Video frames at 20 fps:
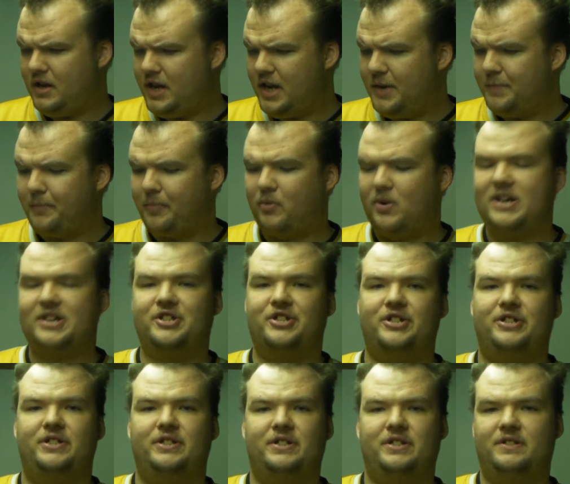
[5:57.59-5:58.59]

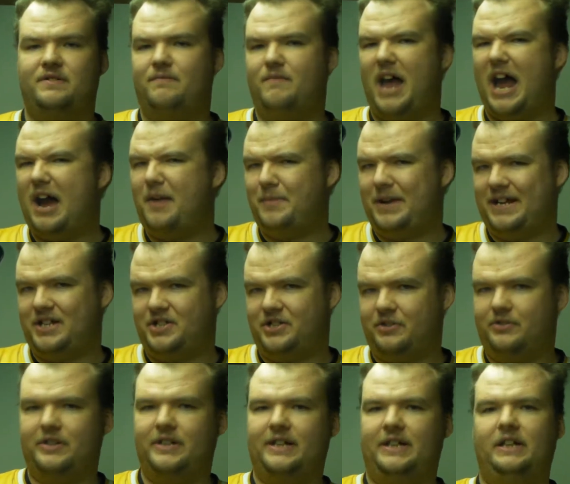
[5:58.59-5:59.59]
impressions. I'm
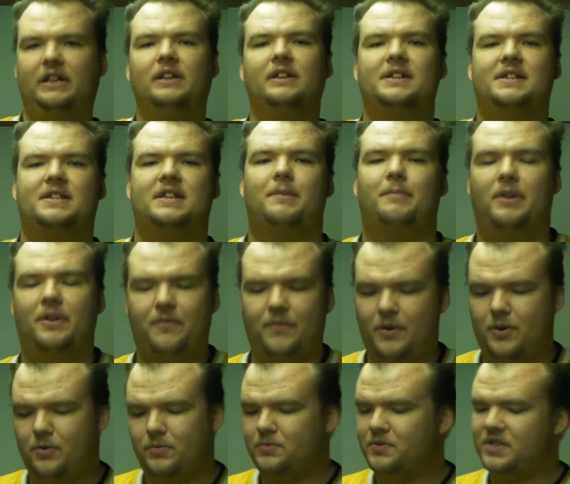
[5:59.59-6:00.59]
actually reading a list on my
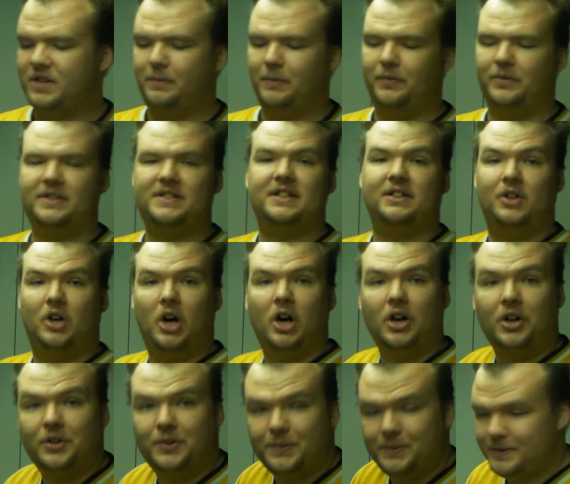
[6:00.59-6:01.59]
phone. Some of it's a little
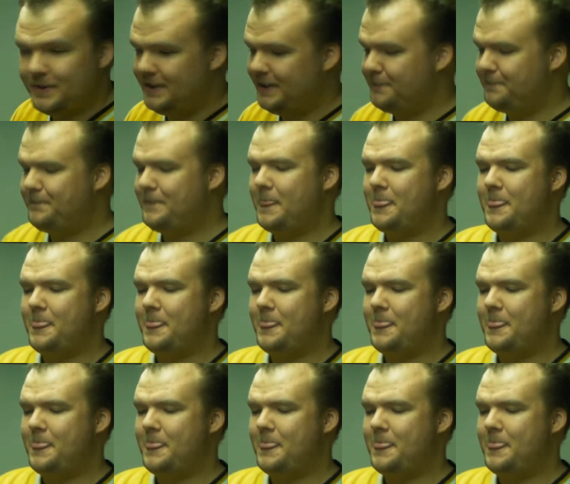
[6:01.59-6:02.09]
hard to read.